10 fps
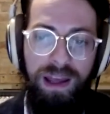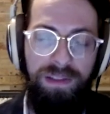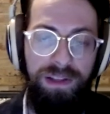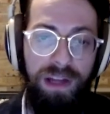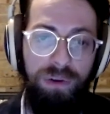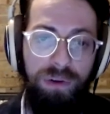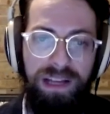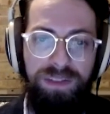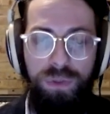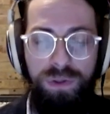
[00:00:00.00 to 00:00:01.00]
that not only
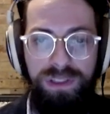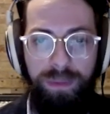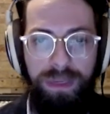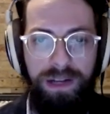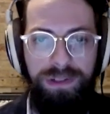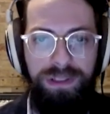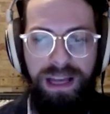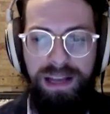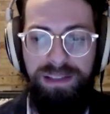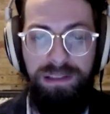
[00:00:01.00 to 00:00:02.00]
has music, but actually
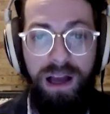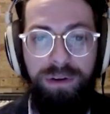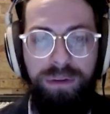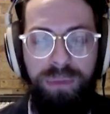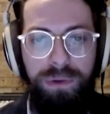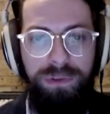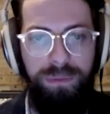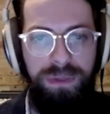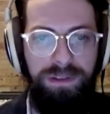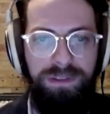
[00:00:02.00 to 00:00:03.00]
has the Lacrimosa
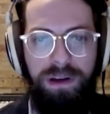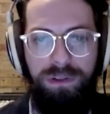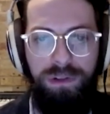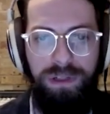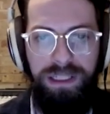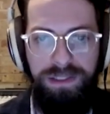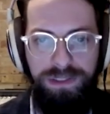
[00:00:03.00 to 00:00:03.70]
being sung during it.